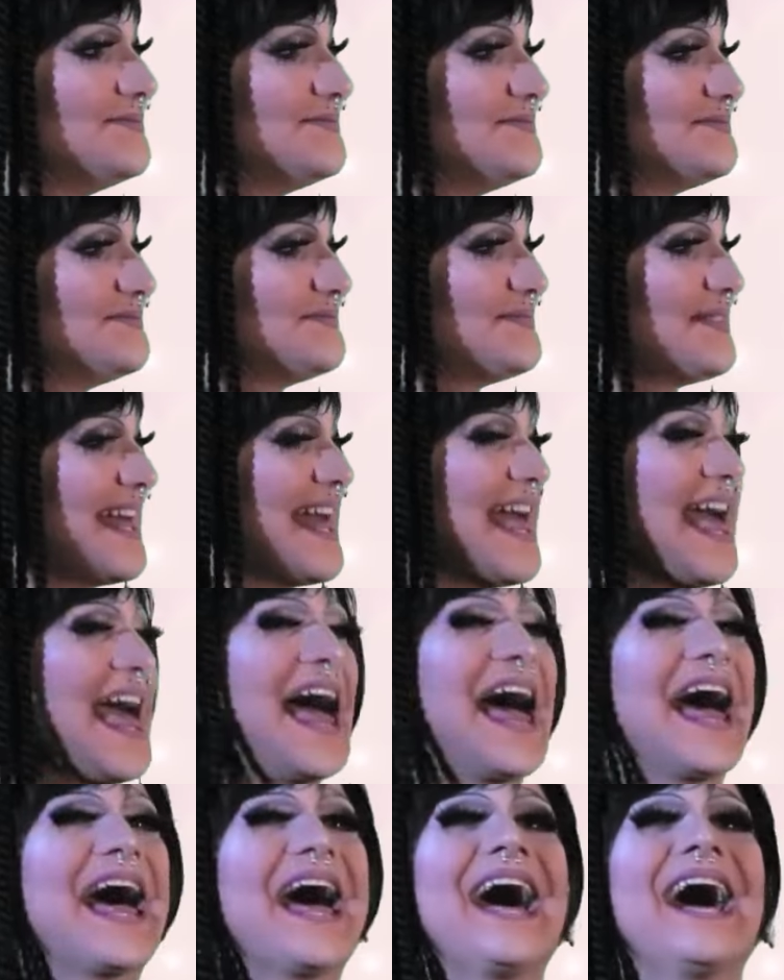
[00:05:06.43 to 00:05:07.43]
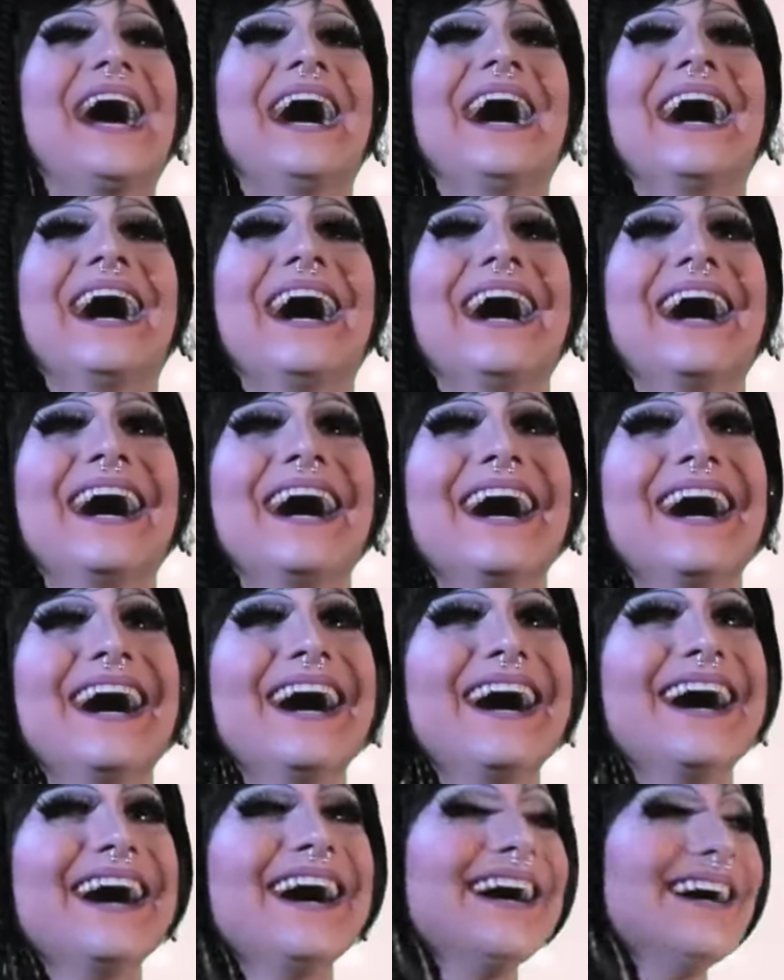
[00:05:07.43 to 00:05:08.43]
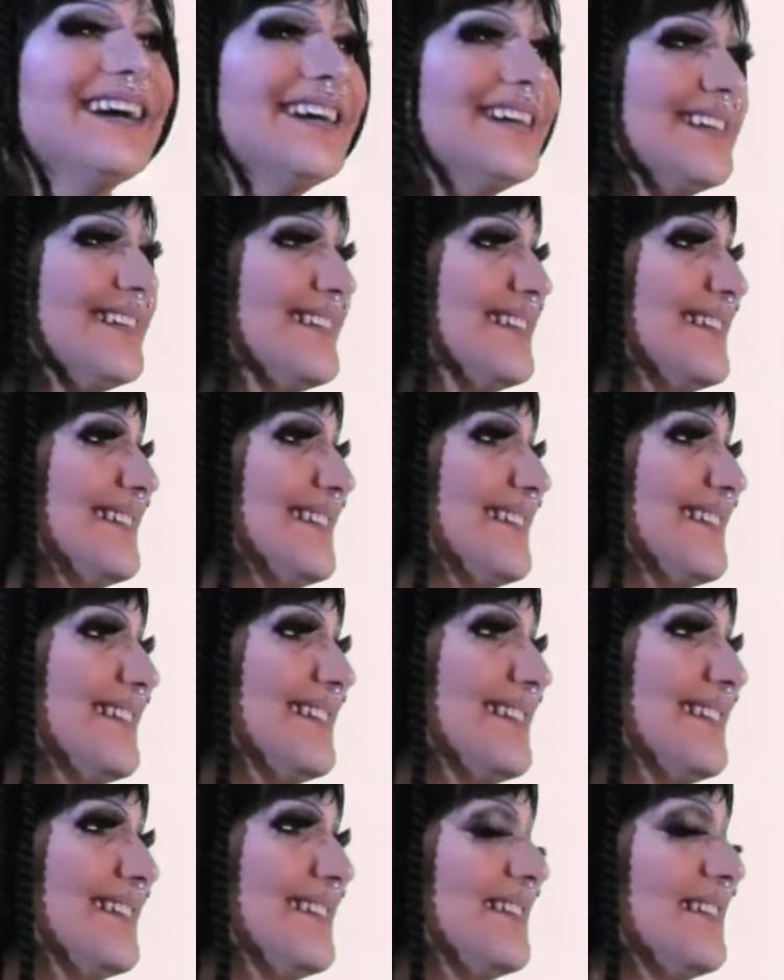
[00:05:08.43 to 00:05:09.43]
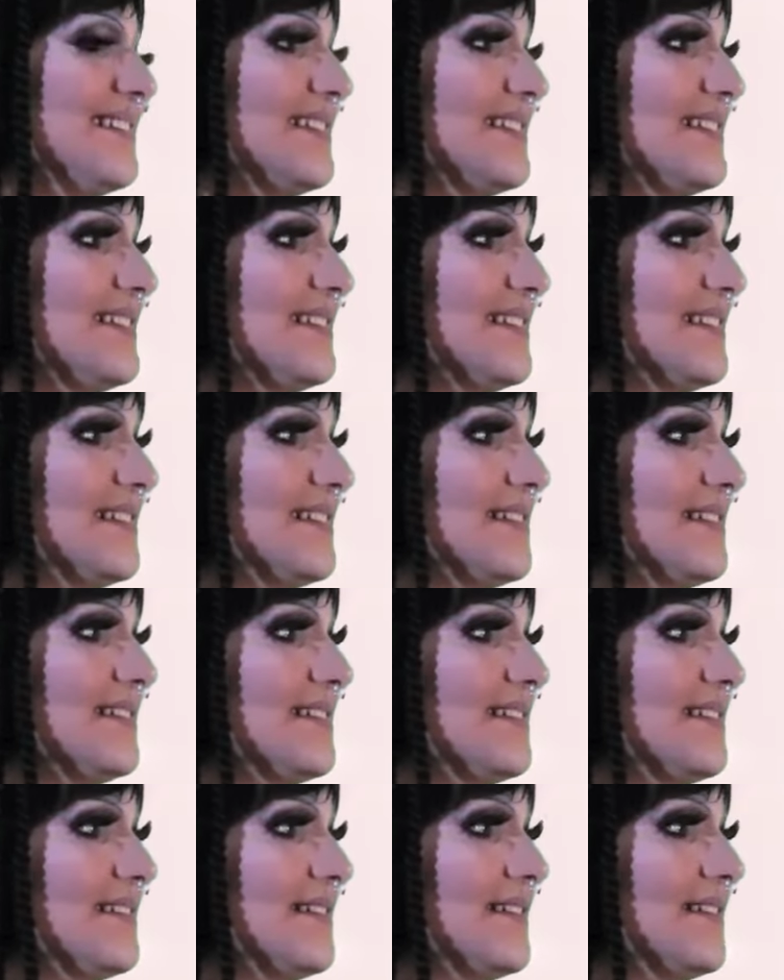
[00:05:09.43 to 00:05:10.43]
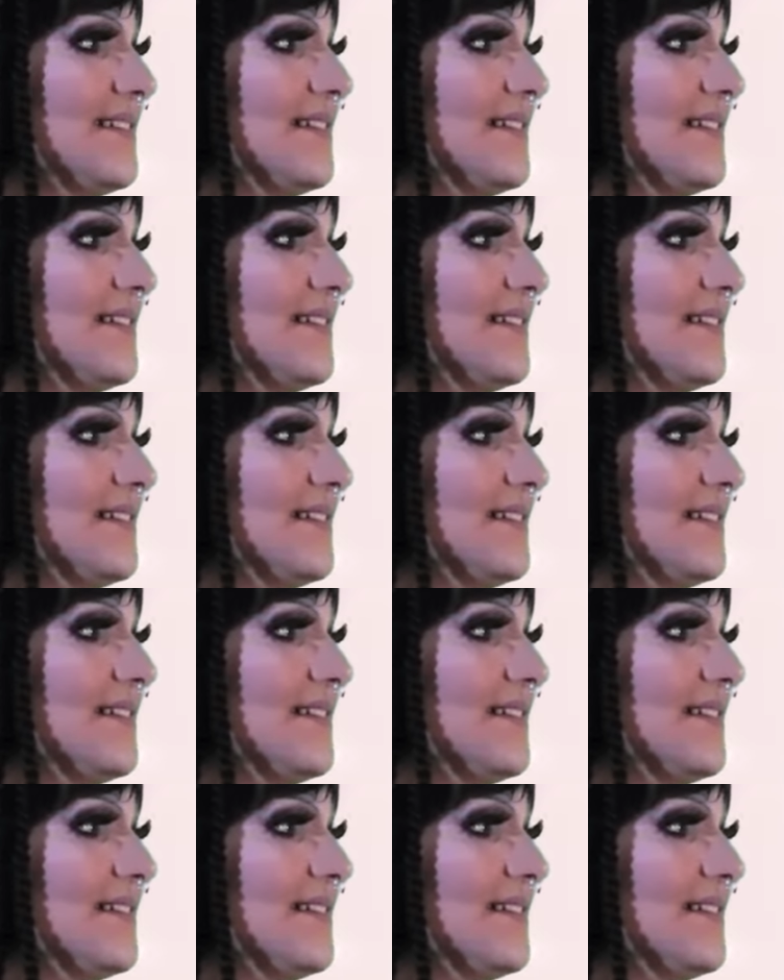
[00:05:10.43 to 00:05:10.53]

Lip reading: This person isn't speaking.